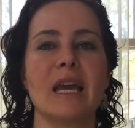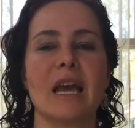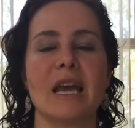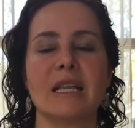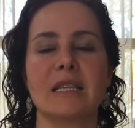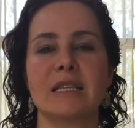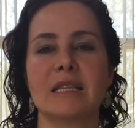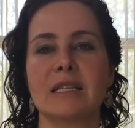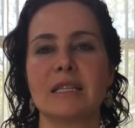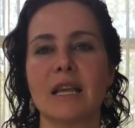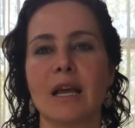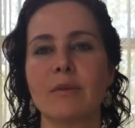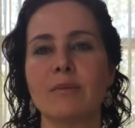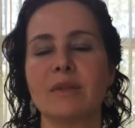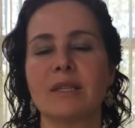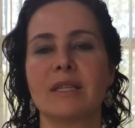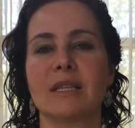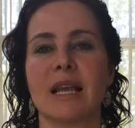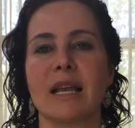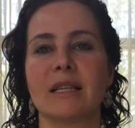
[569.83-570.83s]
and some
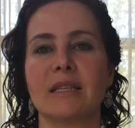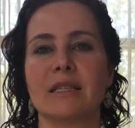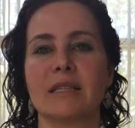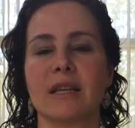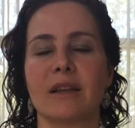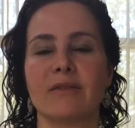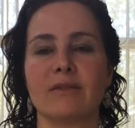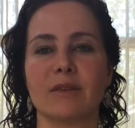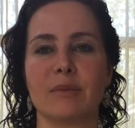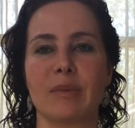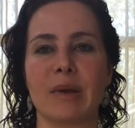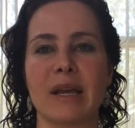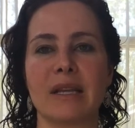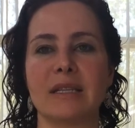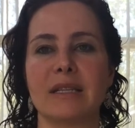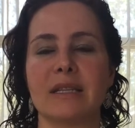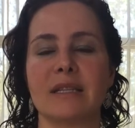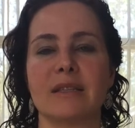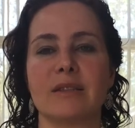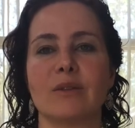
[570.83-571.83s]
sense of
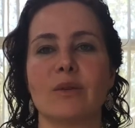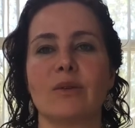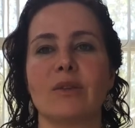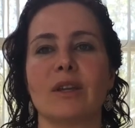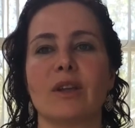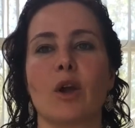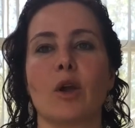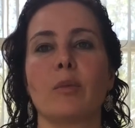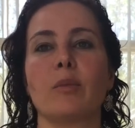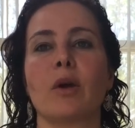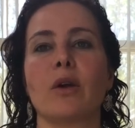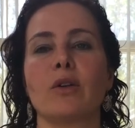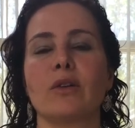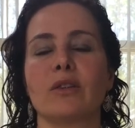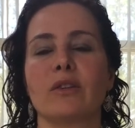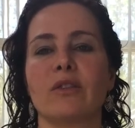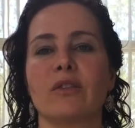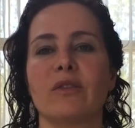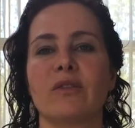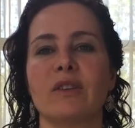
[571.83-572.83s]
dependence so that our
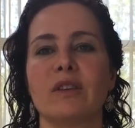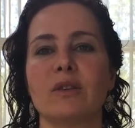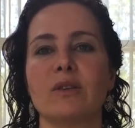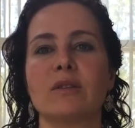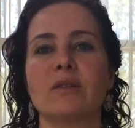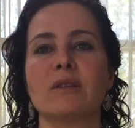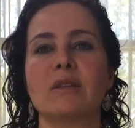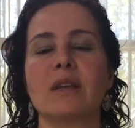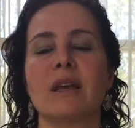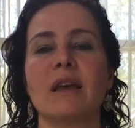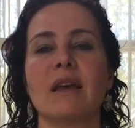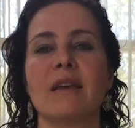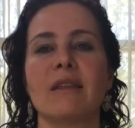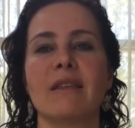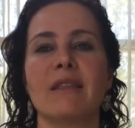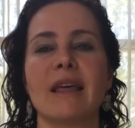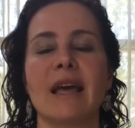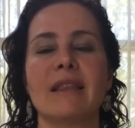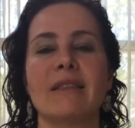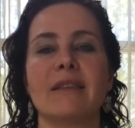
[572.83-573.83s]
partner feels
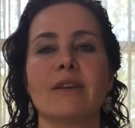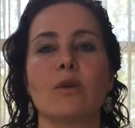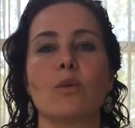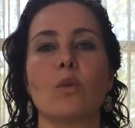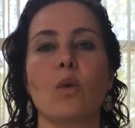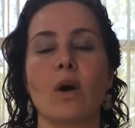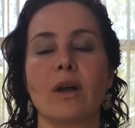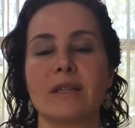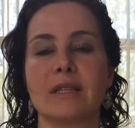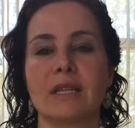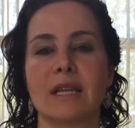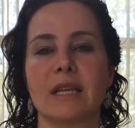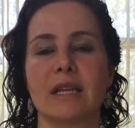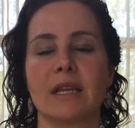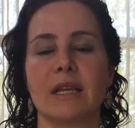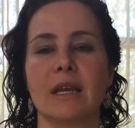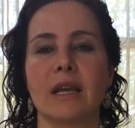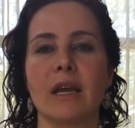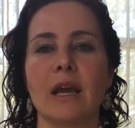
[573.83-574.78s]
that they're wanted.